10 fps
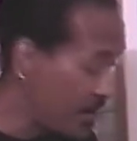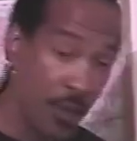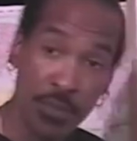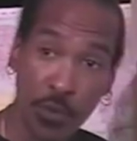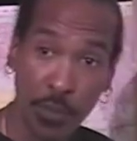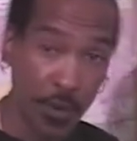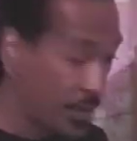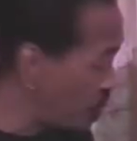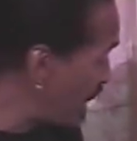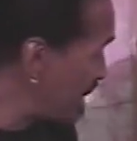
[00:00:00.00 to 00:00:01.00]
down and build
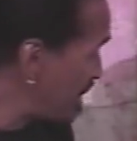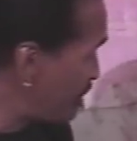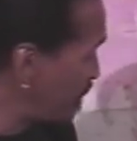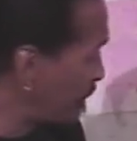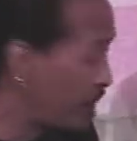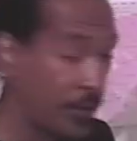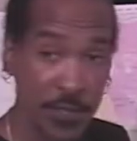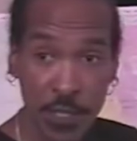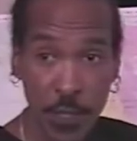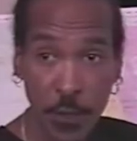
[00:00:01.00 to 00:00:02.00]
pyramids, why didn't they build the
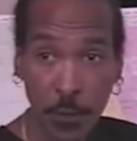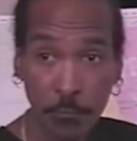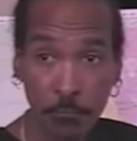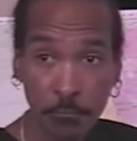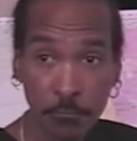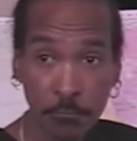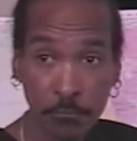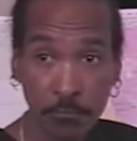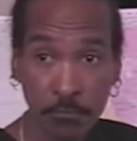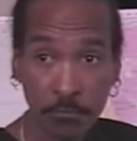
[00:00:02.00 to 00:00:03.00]
pyramids in Europe?
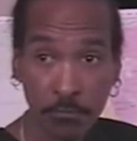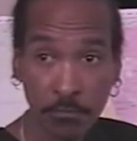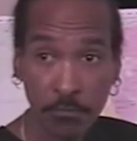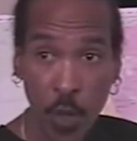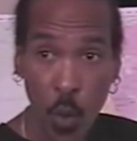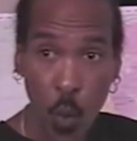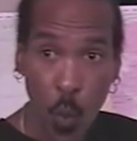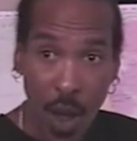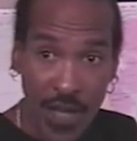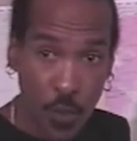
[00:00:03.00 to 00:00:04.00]

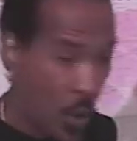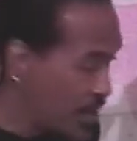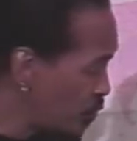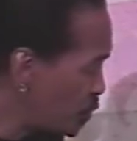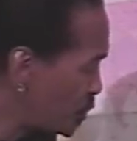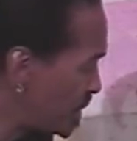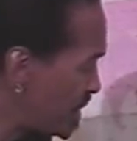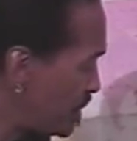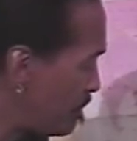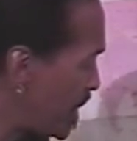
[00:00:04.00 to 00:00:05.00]
Why, do, why don't you see
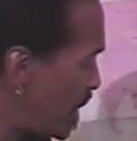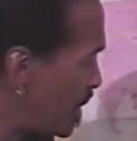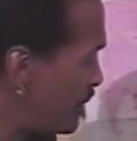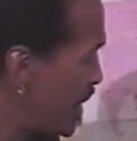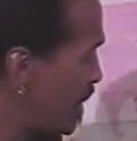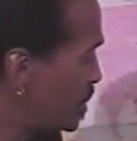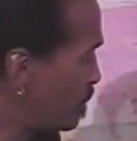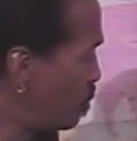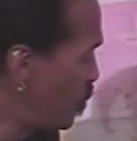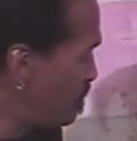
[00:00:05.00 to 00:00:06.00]
the, uh, the
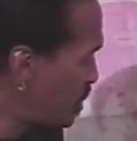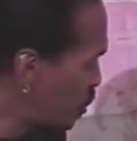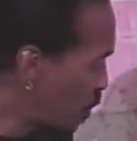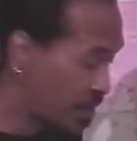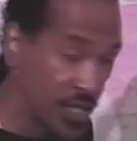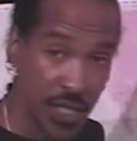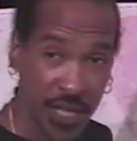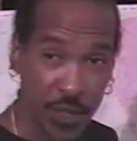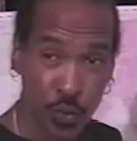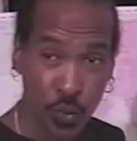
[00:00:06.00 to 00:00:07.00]
movement towards
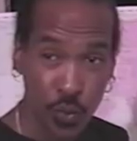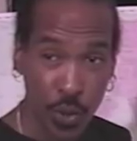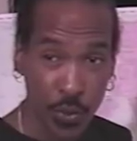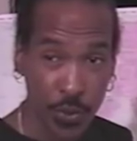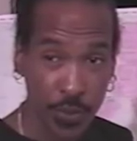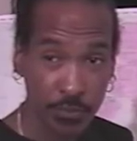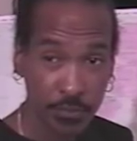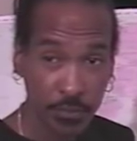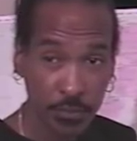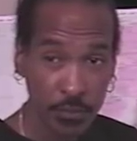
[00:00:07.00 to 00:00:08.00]
intellectual growth?
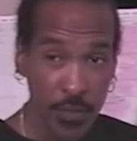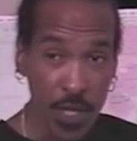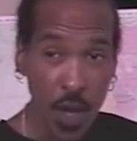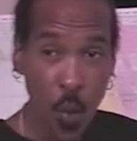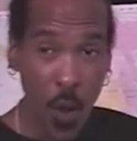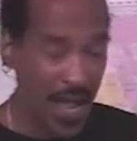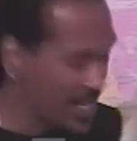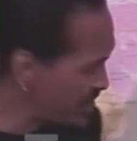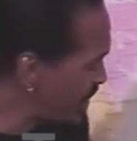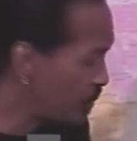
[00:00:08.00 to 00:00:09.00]
Why
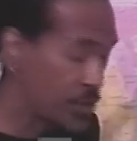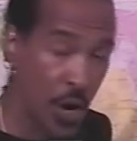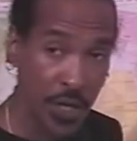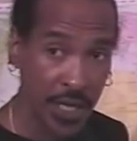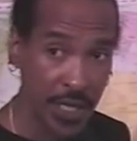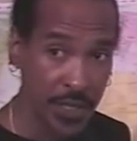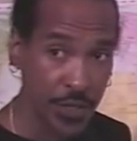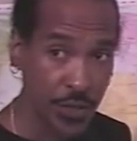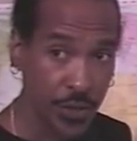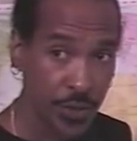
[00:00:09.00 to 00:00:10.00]
is there a dark
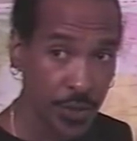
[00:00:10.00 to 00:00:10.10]
age?